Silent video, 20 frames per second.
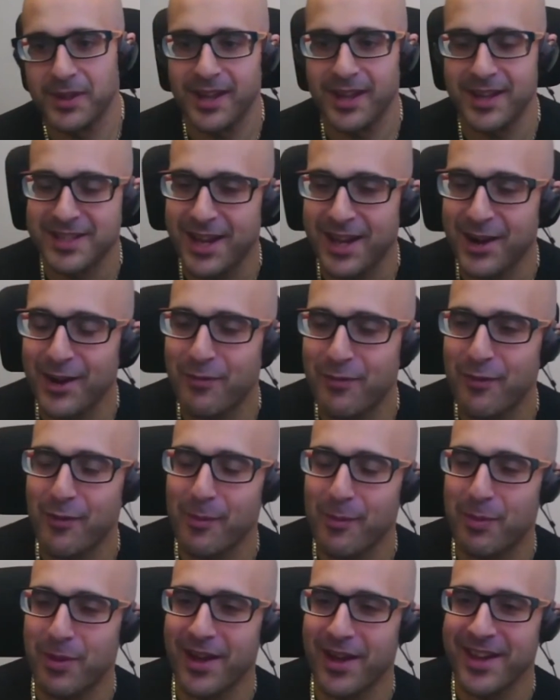again. Was that enough of a
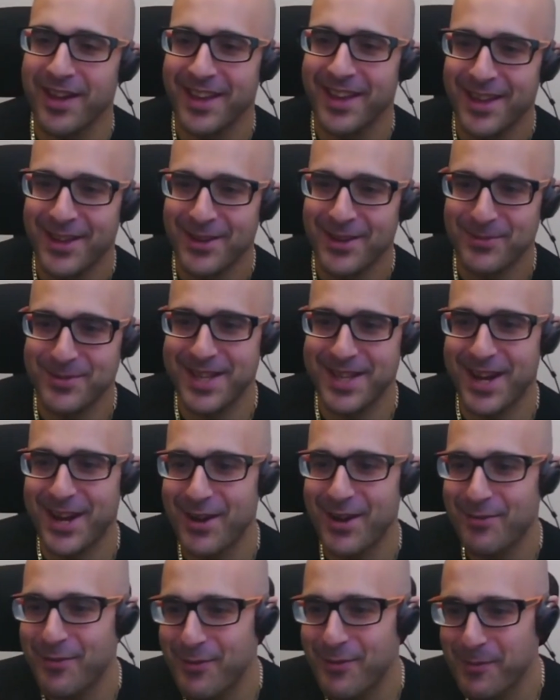plug? Was that
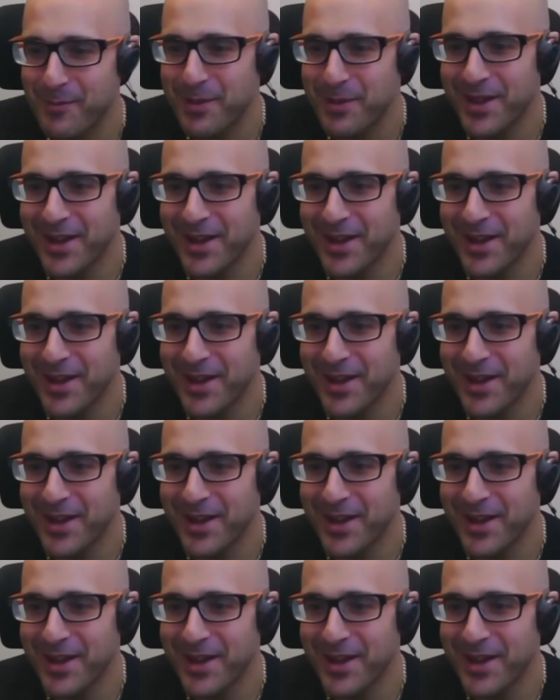enough of a plug?